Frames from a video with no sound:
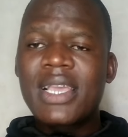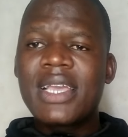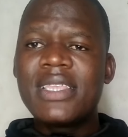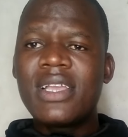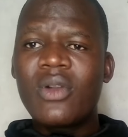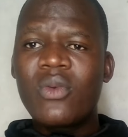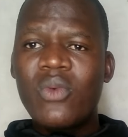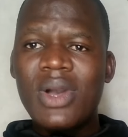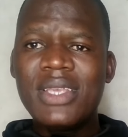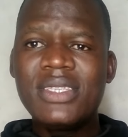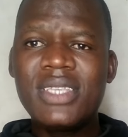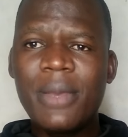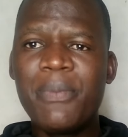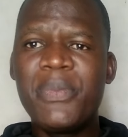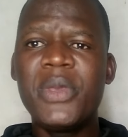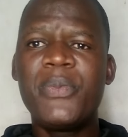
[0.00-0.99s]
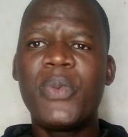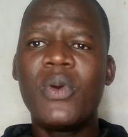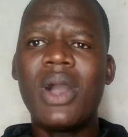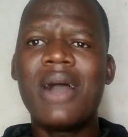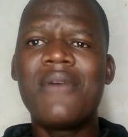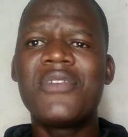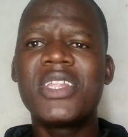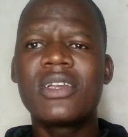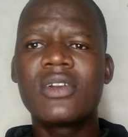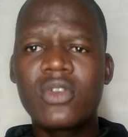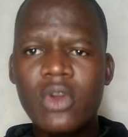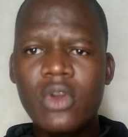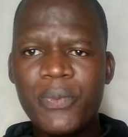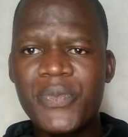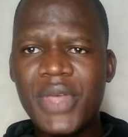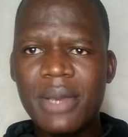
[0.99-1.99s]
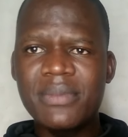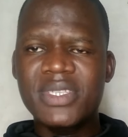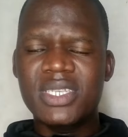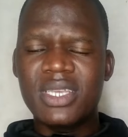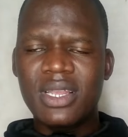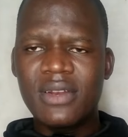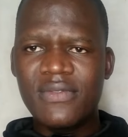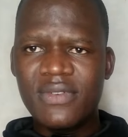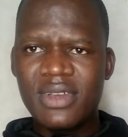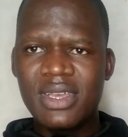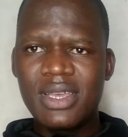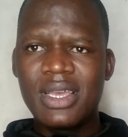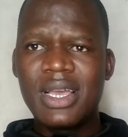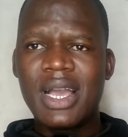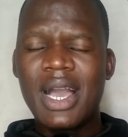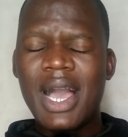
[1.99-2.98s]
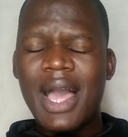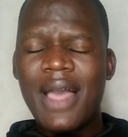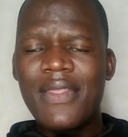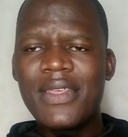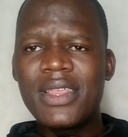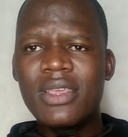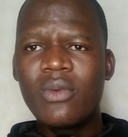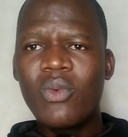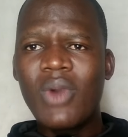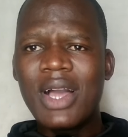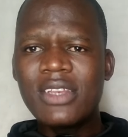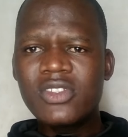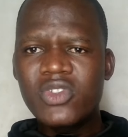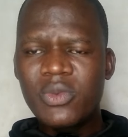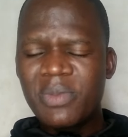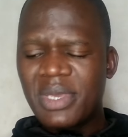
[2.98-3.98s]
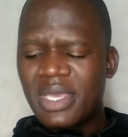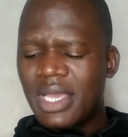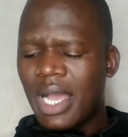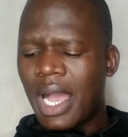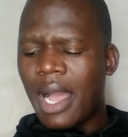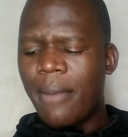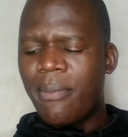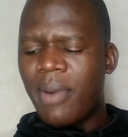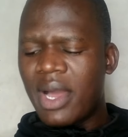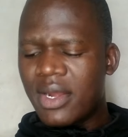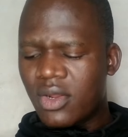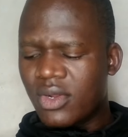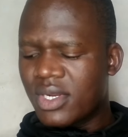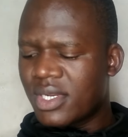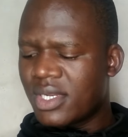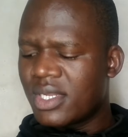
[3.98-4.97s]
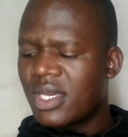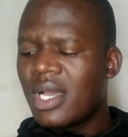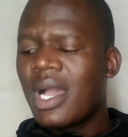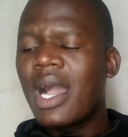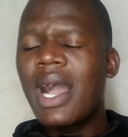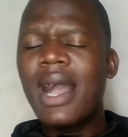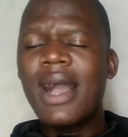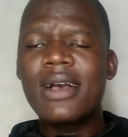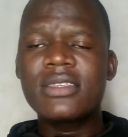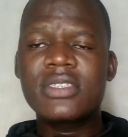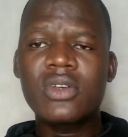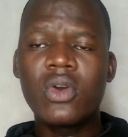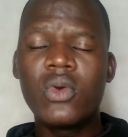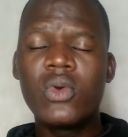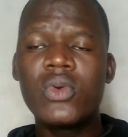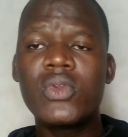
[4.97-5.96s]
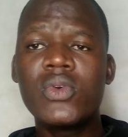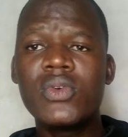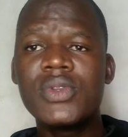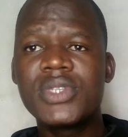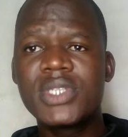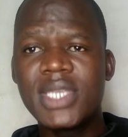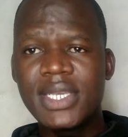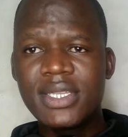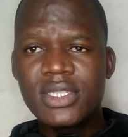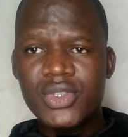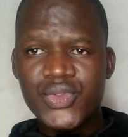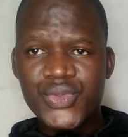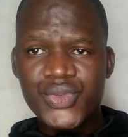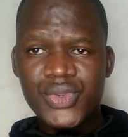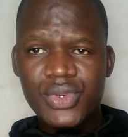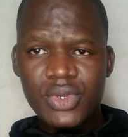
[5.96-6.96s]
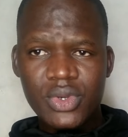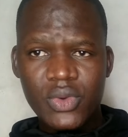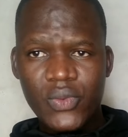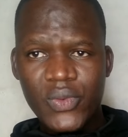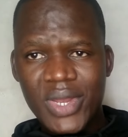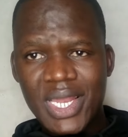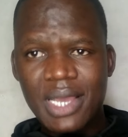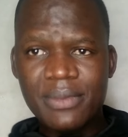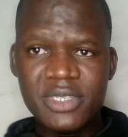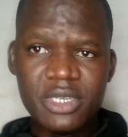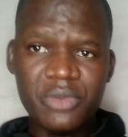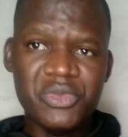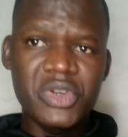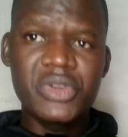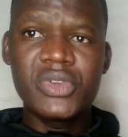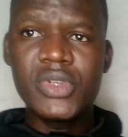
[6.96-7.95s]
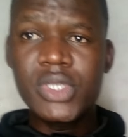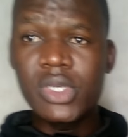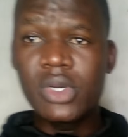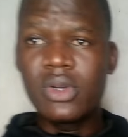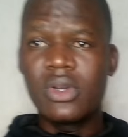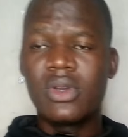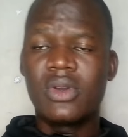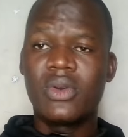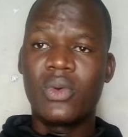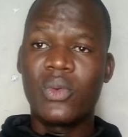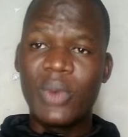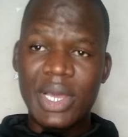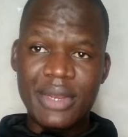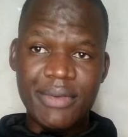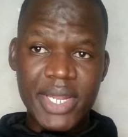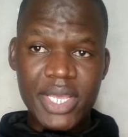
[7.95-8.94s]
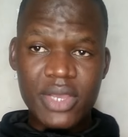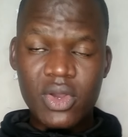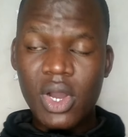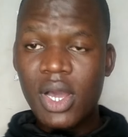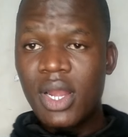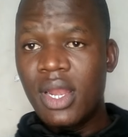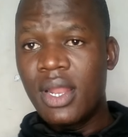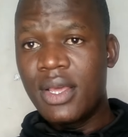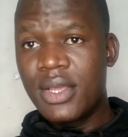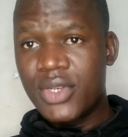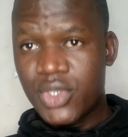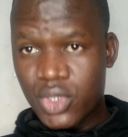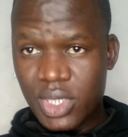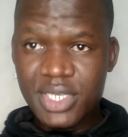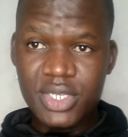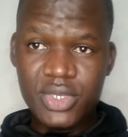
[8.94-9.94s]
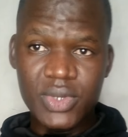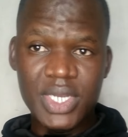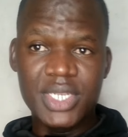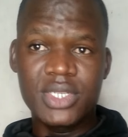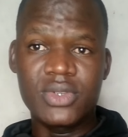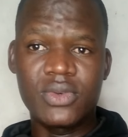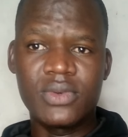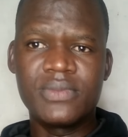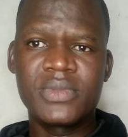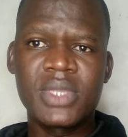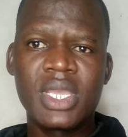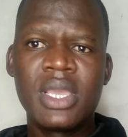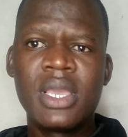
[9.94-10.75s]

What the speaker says: Kenya Kwanza people have regrouped themselves and he want to be abandoned as Uhuru did to William Samoei Ruto when we recall 2022.